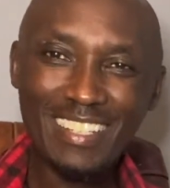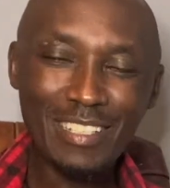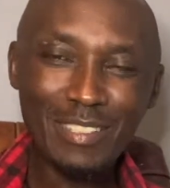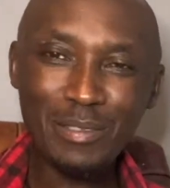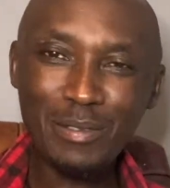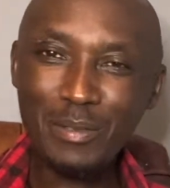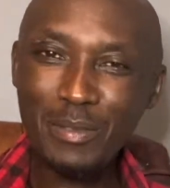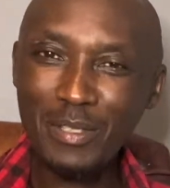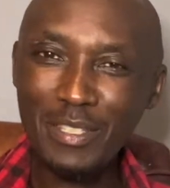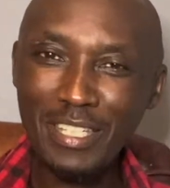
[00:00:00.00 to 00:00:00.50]

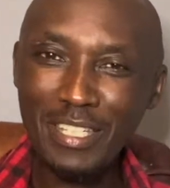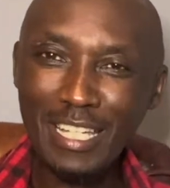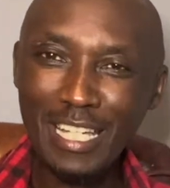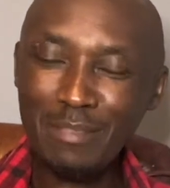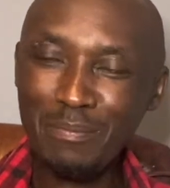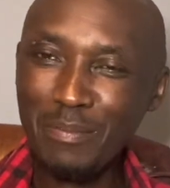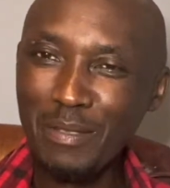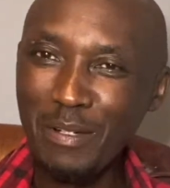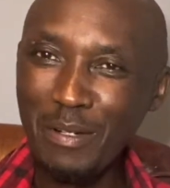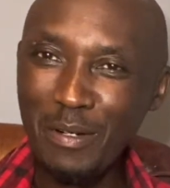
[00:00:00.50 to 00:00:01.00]
2 years
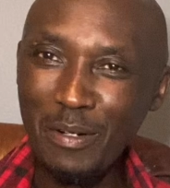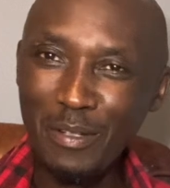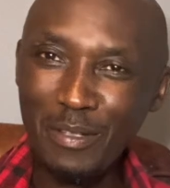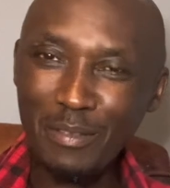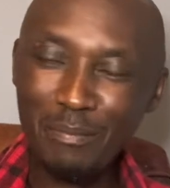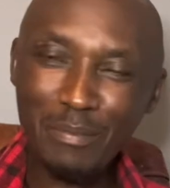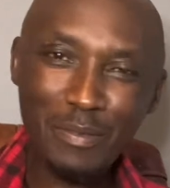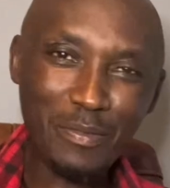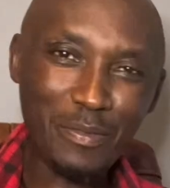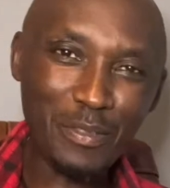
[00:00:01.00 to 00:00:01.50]
before
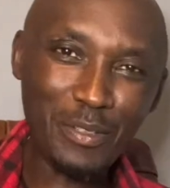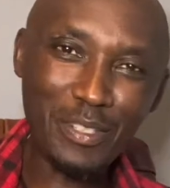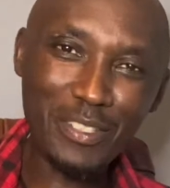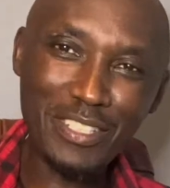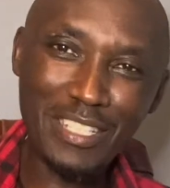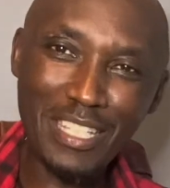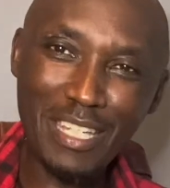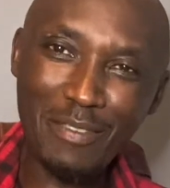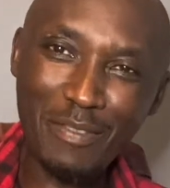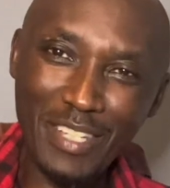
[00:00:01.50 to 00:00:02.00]

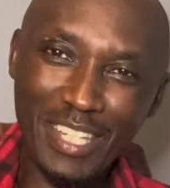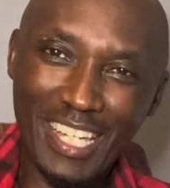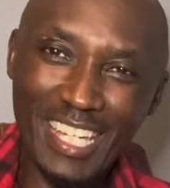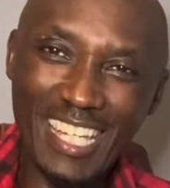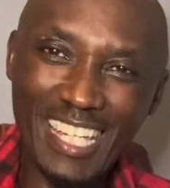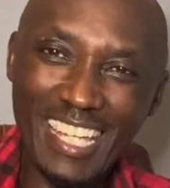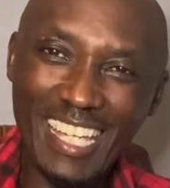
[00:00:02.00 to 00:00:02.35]
JFK